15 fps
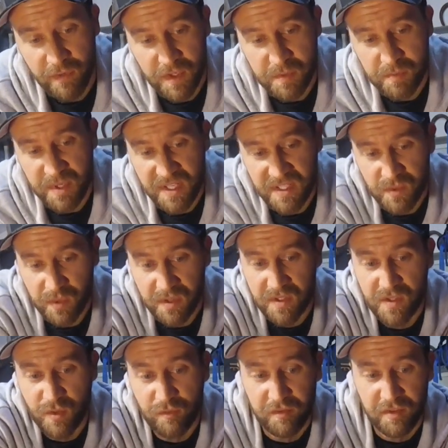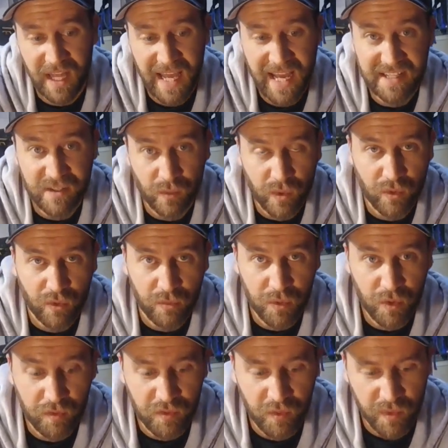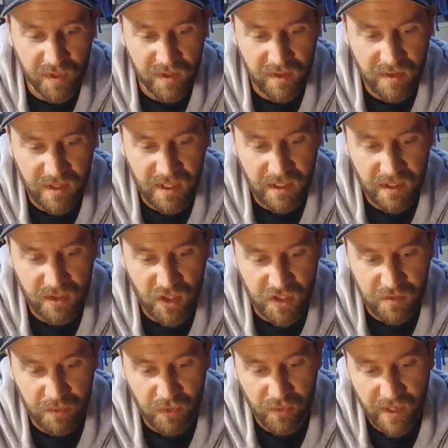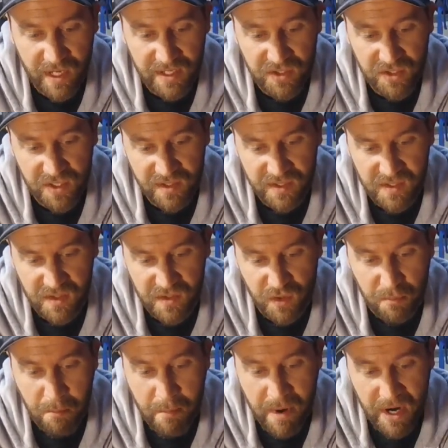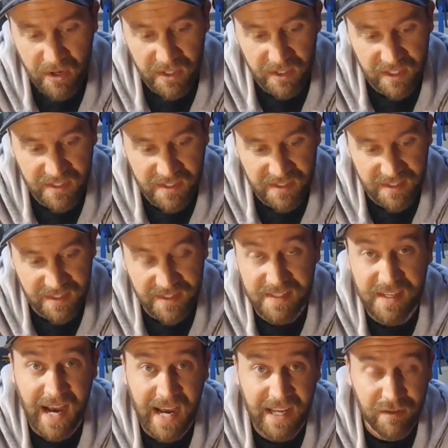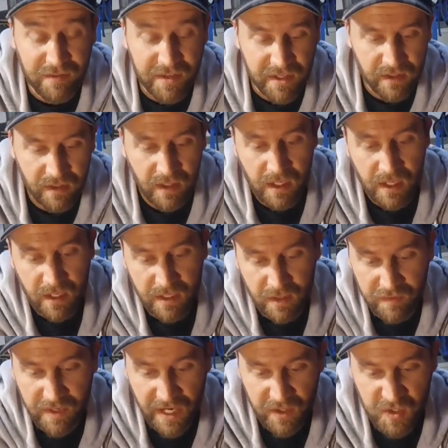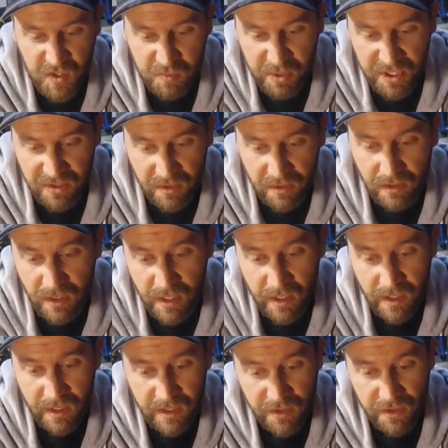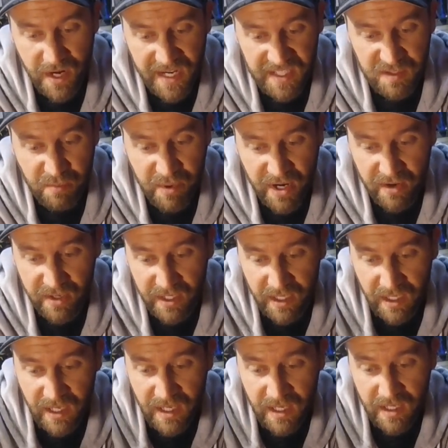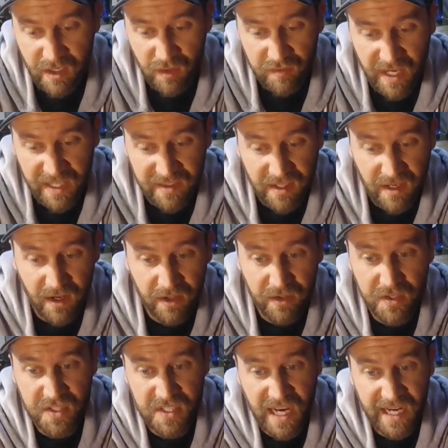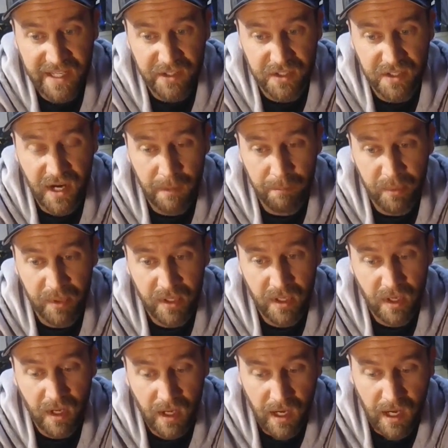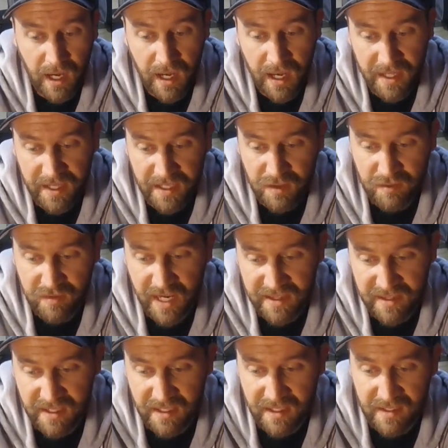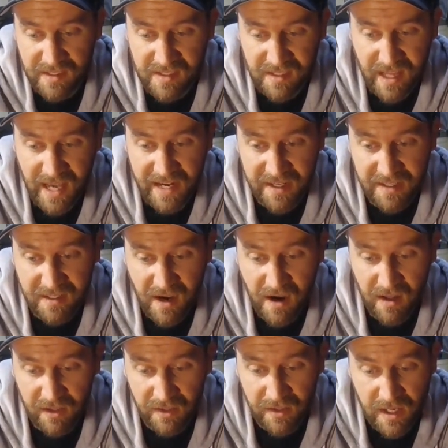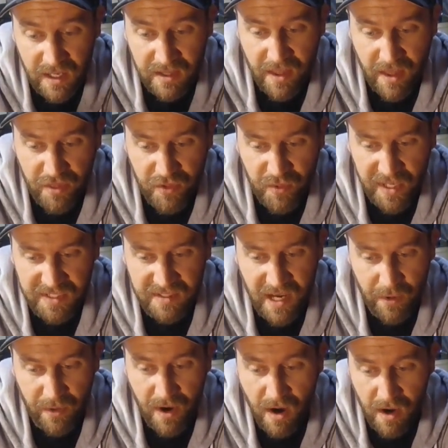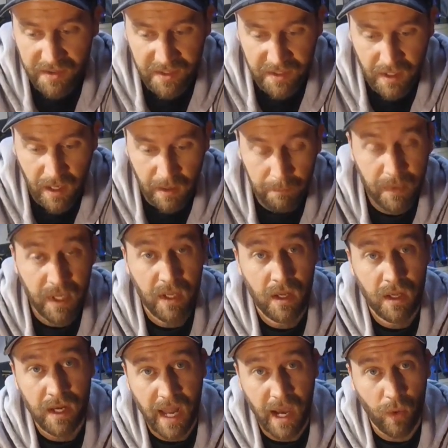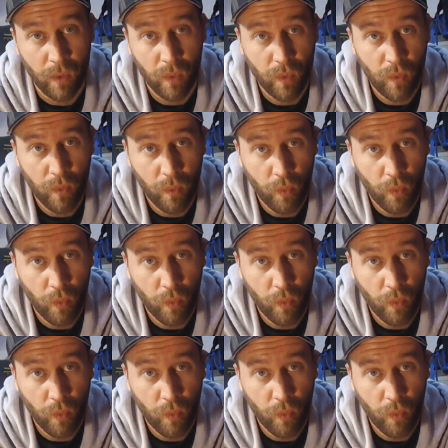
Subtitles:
first piece with the two flats that we removed with the adjustable wrench. This is your bearing that sits inside of here. You've got your spindle, your next bearing, you've got the other side, your cup, and then you've got the slotted collar that threads down on the cup. Now,